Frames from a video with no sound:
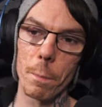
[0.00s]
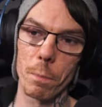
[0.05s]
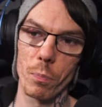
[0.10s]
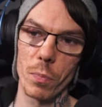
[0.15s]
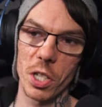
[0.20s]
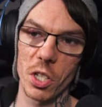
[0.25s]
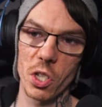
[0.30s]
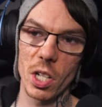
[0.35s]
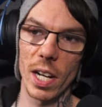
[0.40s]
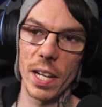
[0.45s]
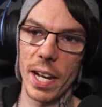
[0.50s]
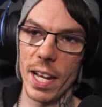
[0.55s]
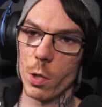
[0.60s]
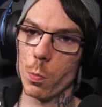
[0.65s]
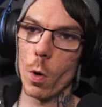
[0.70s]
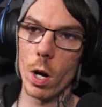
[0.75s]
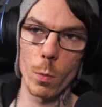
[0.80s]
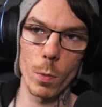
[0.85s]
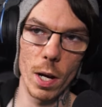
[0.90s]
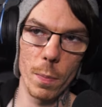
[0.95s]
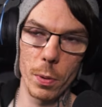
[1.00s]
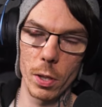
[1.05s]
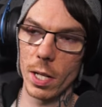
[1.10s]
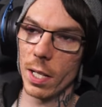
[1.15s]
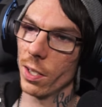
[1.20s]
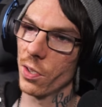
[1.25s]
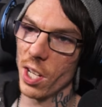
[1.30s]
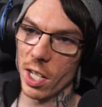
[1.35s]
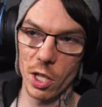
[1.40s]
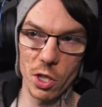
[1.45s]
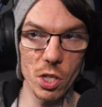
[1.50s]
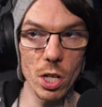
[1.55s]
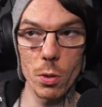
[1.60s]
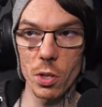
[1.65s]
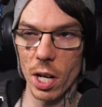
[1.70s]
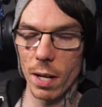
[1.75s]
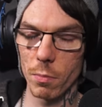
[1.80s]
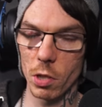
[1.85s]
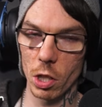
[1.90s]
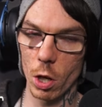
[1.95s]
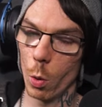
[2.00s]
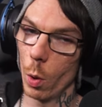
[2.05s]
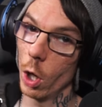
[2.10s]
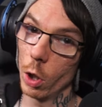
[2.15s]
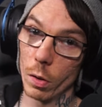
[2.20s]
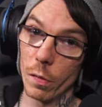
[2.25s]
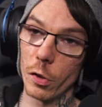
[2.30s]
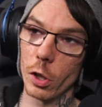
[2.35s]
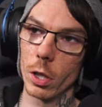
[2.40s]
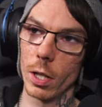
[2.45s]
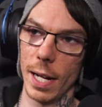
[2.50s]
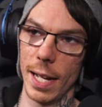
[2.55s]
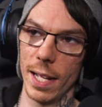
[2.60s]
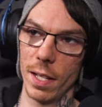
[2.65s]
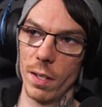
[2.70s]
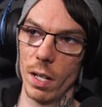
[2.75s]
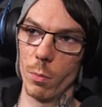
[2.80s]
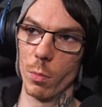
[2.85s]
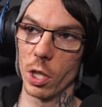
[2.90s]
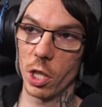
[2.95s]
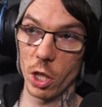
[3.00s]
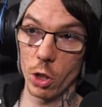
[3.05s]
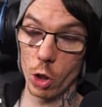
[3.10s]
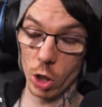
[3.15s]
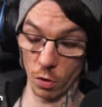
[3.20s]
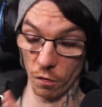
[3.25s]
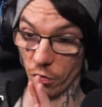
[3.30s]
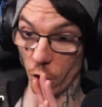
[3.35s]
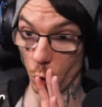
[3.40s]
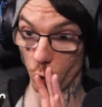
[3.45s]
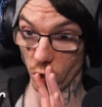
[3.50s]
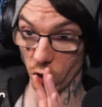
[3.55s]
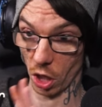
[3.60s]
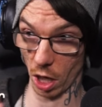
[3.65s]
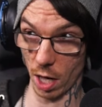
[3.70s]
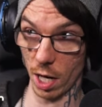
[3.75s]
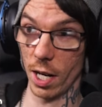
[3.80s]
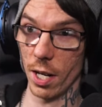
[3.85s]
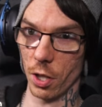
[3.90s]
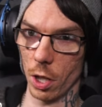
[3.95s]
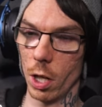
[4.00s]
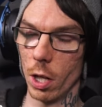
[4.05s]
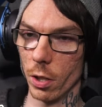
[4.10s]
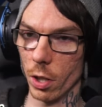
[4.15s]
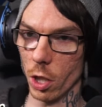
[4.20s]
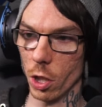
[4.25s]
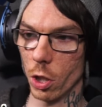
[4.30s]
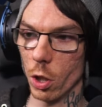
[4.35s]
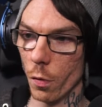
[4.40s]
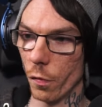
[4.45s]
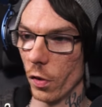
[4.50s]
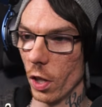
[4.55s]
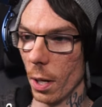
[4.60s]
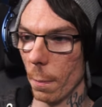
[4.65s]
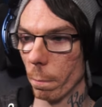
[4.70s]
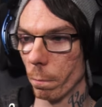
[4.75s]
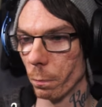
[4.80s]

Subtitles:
because Glenn has one weapon. It'll take us no time to go over, and then we can just focus hard on Yuffie.